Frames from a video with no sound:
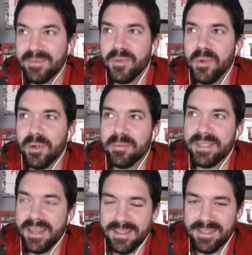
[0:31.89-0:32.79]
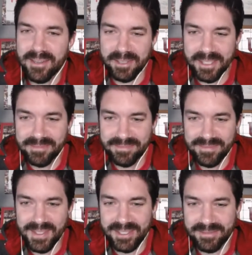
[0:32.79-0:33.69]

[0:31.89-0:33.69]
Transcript: warm and not snowy. So